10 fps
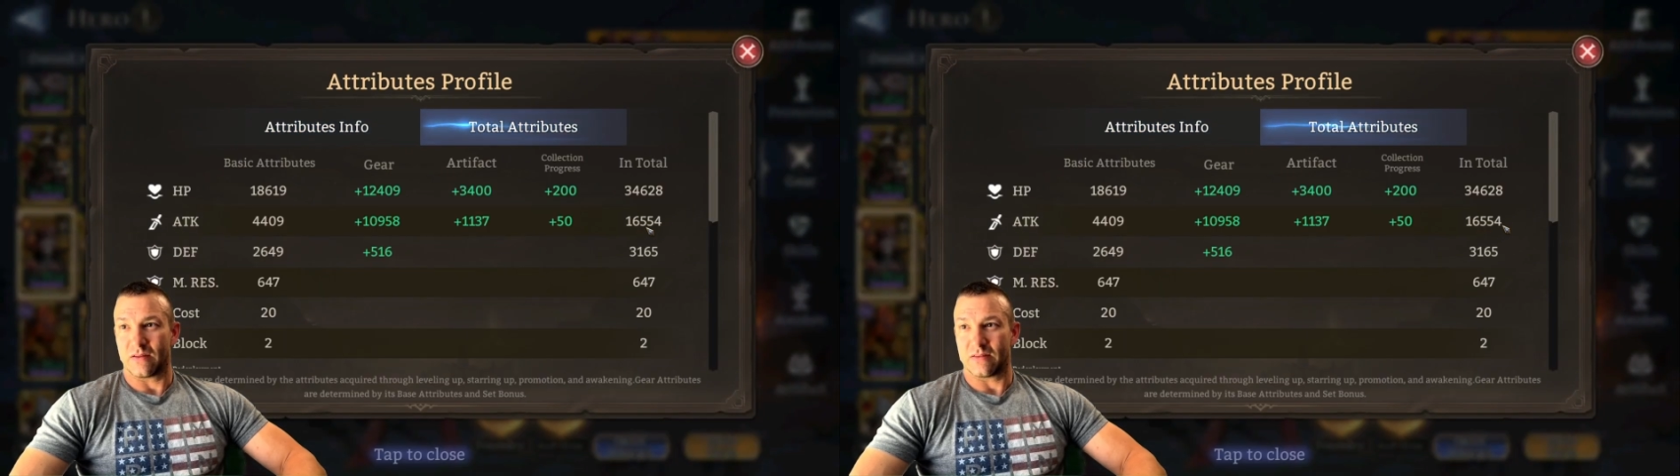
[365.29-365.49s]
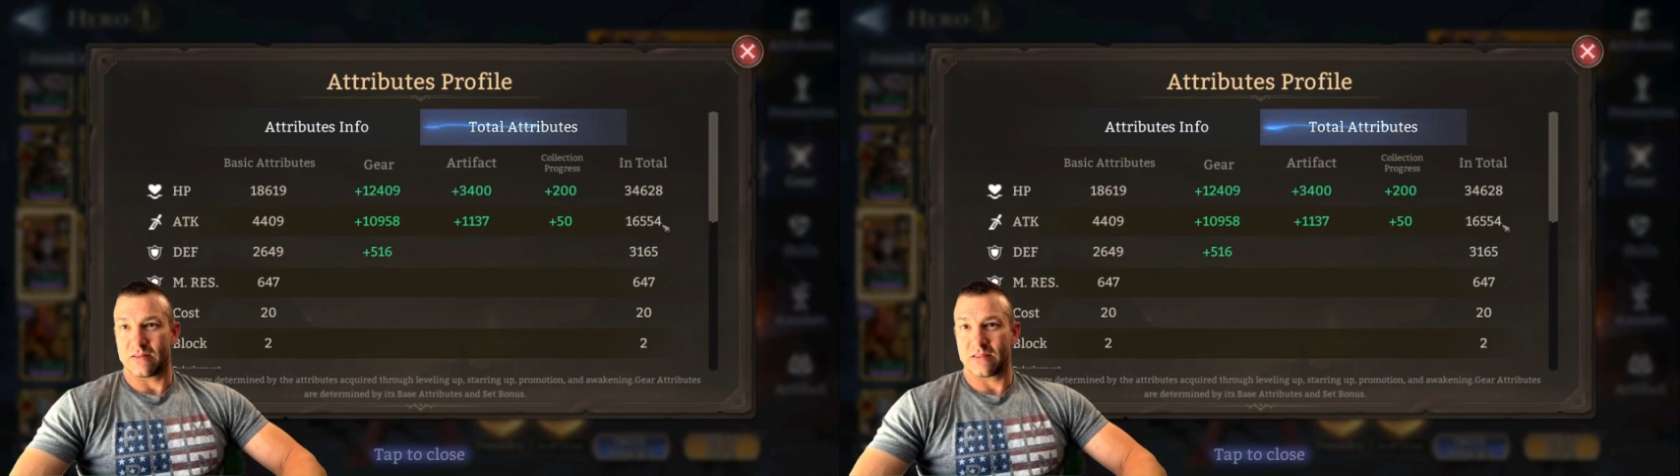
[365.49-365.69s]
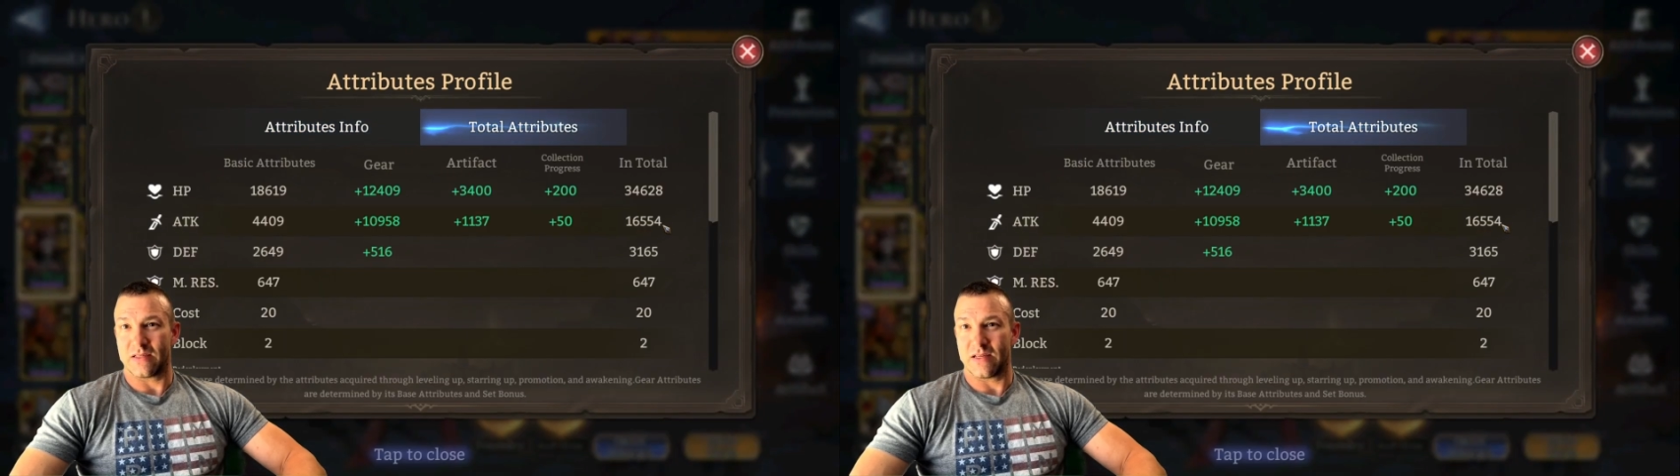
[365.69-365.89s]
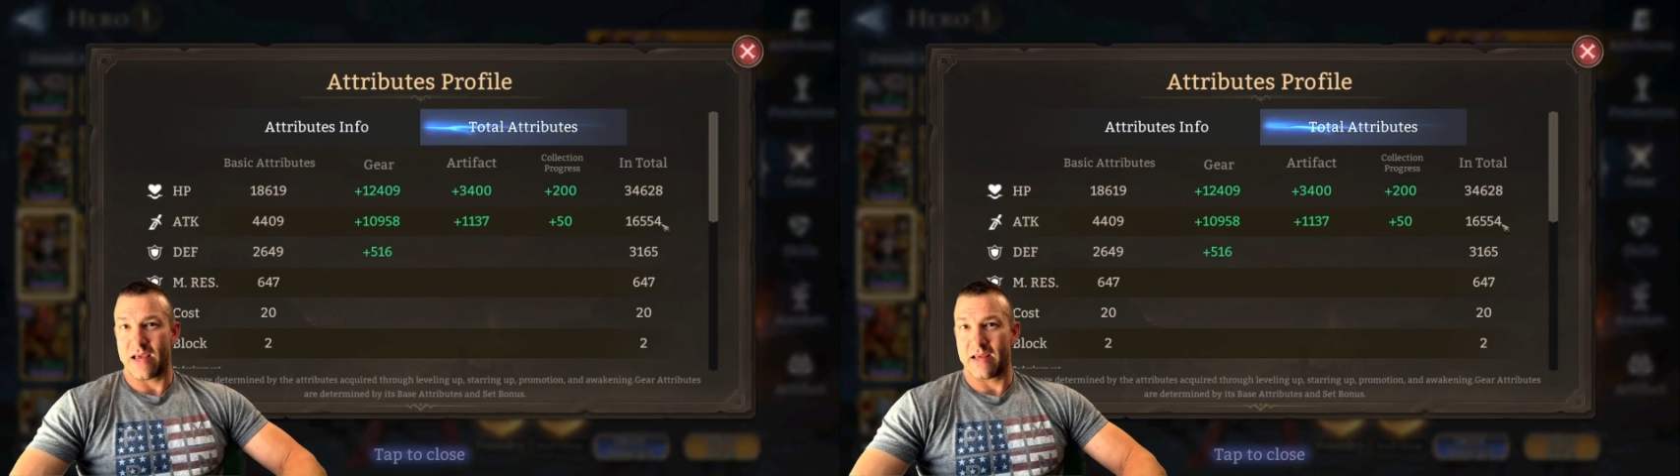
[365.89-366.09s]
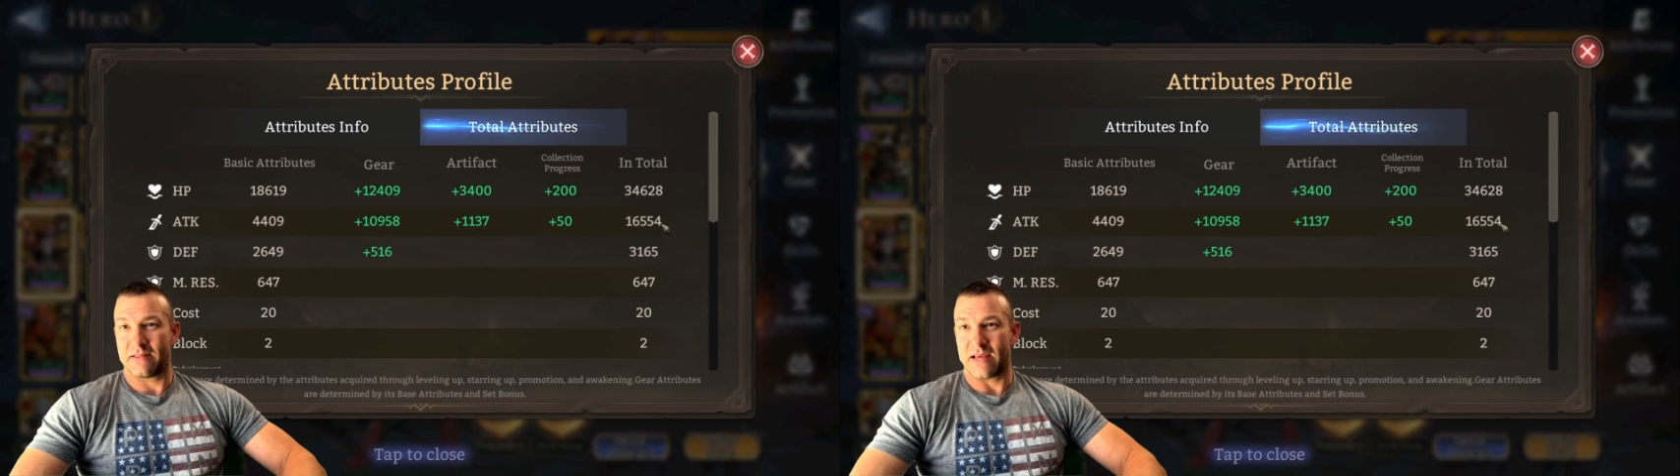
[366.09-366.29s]

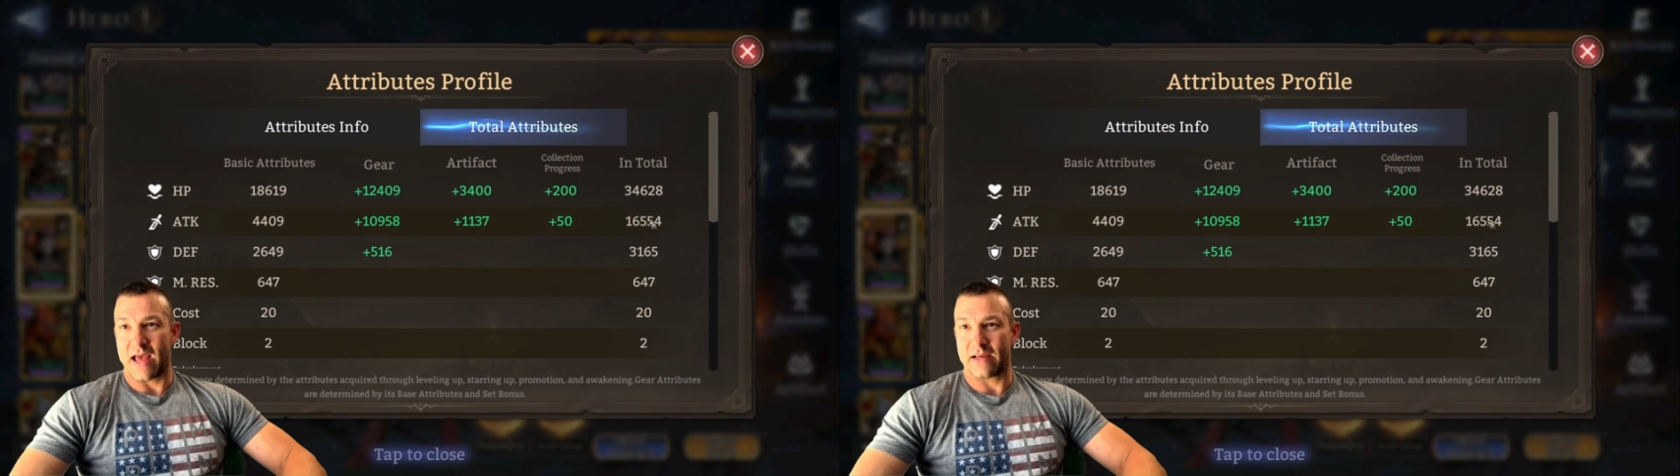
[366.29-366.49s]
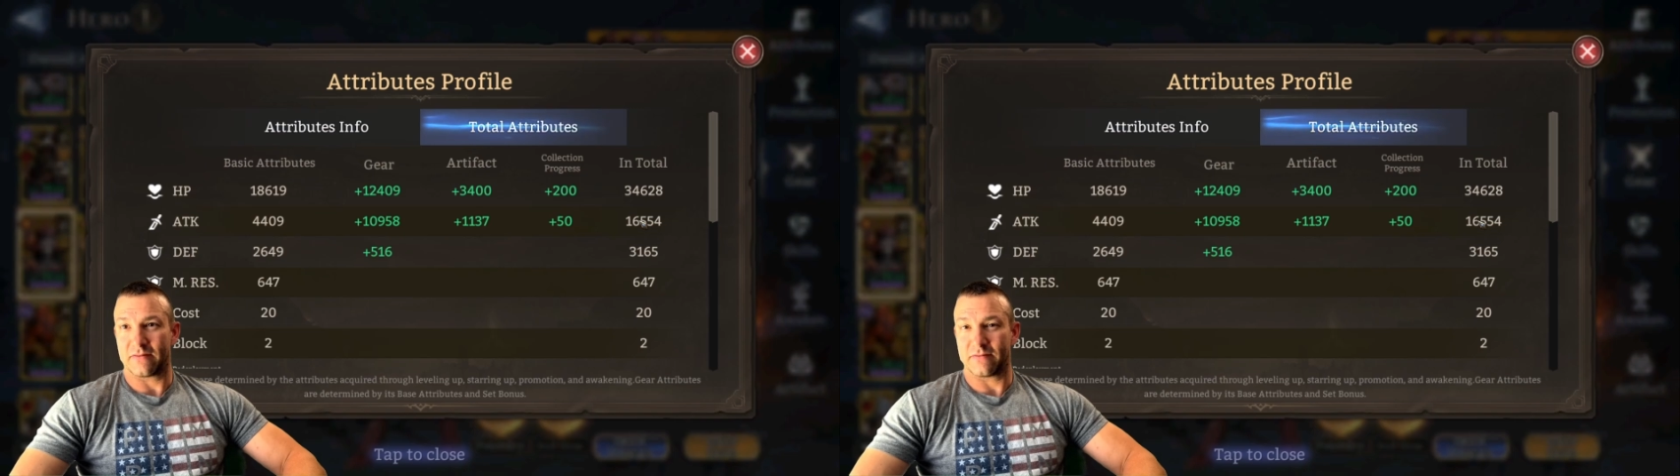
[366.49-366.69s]
16k attack.